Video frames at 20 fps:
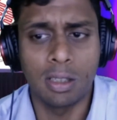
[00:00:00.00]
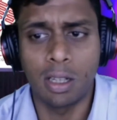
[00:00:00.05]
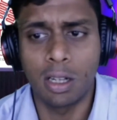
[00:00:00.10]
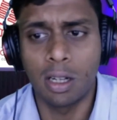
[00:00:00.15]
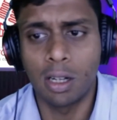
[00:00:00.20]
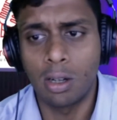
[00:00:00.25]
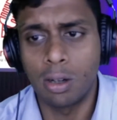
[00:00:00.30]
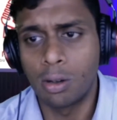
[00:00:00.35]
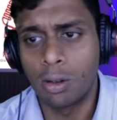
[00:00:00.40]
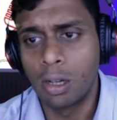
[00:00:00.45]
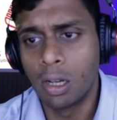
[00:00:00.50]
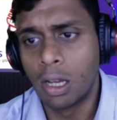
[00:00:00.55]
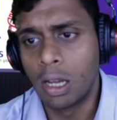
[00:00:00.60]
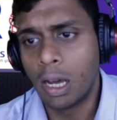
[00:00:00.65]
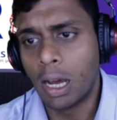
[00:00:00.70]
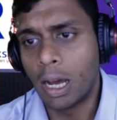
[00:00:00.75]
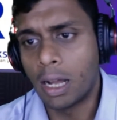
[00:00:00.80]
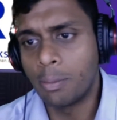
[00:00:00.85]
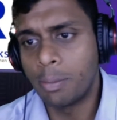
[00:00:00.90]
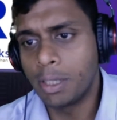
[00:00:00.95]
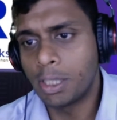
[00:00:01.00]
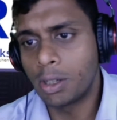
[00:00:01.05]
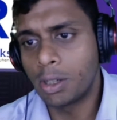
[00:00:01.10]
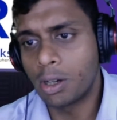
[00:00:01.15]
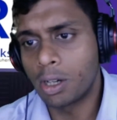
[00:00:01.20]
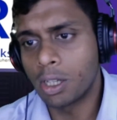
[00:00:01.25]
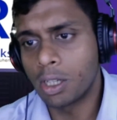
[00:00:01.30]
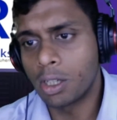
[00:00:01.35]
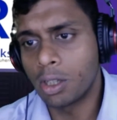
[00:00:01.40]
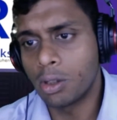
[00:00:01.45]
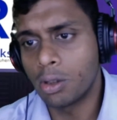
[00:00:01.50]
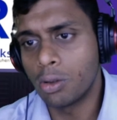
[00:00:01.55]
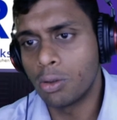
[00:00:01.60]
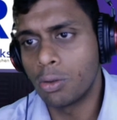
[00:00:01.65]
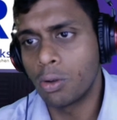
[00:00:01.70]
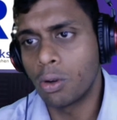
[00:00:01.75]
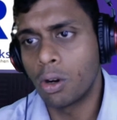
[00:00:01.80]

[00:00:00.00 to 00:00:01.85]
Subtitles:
Now, I'll be talking to you